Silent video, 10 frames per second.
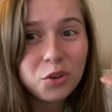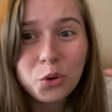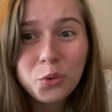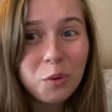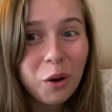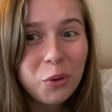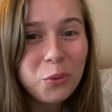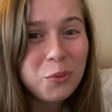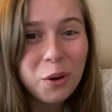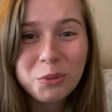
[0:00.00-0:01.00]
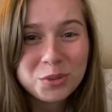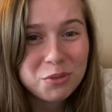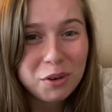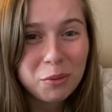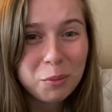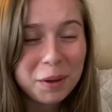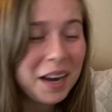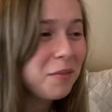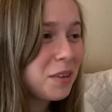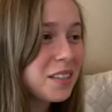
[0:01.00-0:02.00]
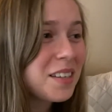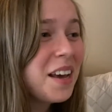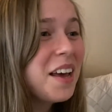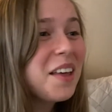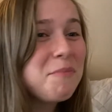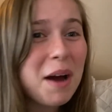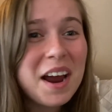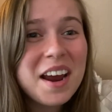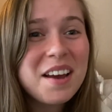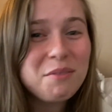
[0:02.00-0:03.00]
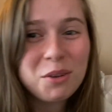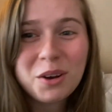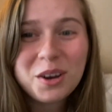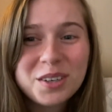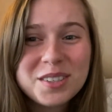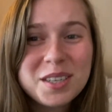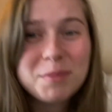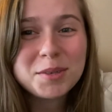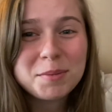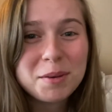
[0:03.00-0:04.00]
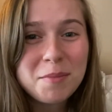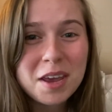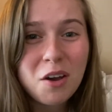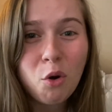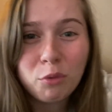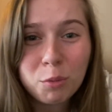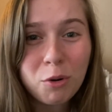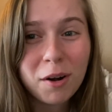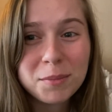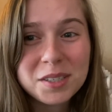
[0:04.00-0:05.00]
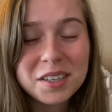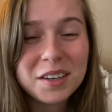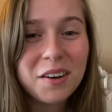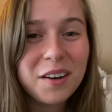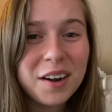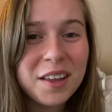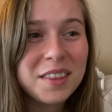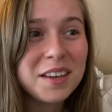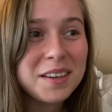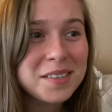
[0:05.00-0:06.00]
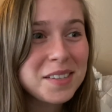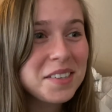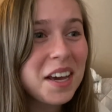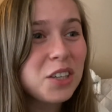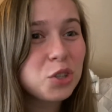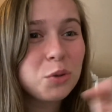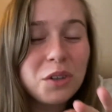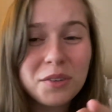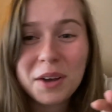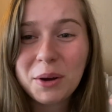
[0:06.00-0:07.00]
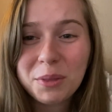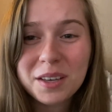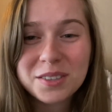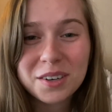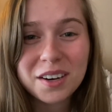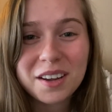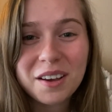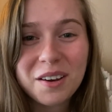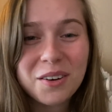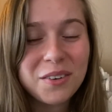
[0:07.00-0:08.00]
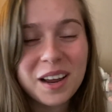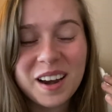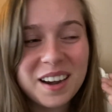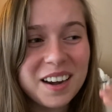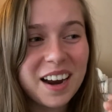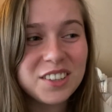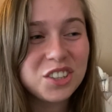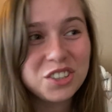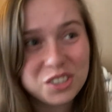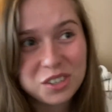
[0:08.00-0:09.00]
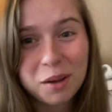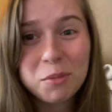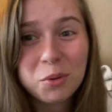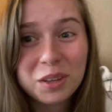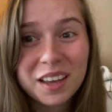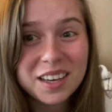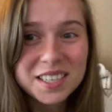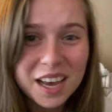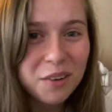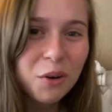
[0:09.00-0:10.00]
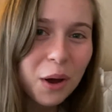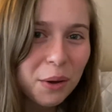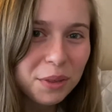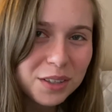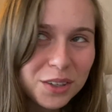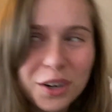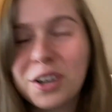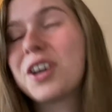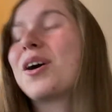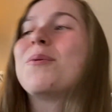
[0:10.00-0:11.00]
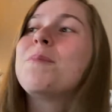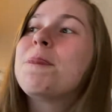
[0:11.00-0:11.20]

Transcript: who who knows if I will paint this. My vlogs seem to be me overpromising on the schedule of how things are gonna go, and I should just stop doing that because I don't know how things are gonna go